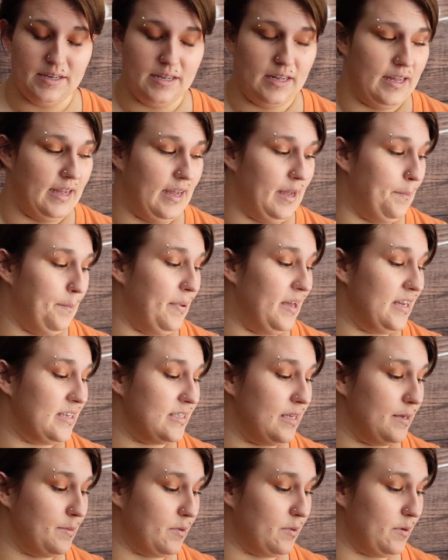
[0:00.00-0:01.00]
It picks
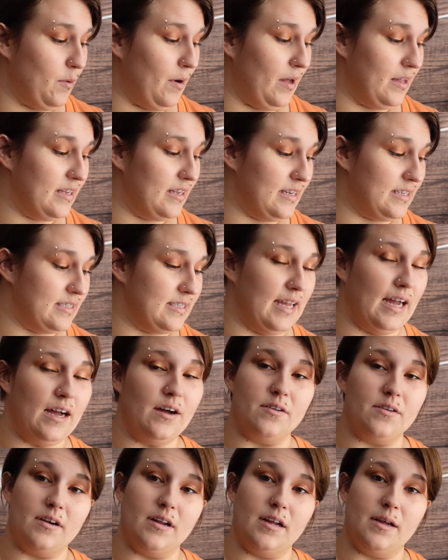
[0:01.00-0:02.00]
up quality
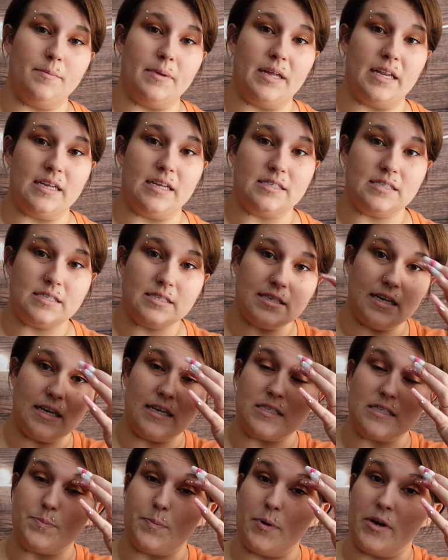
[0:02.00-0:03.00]
sound. I mean,
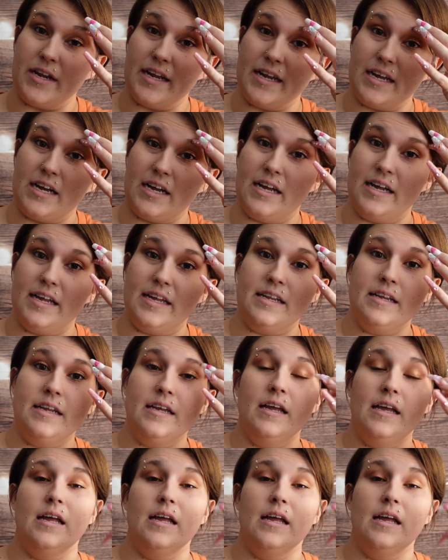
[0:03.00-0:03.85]
it's pretty good.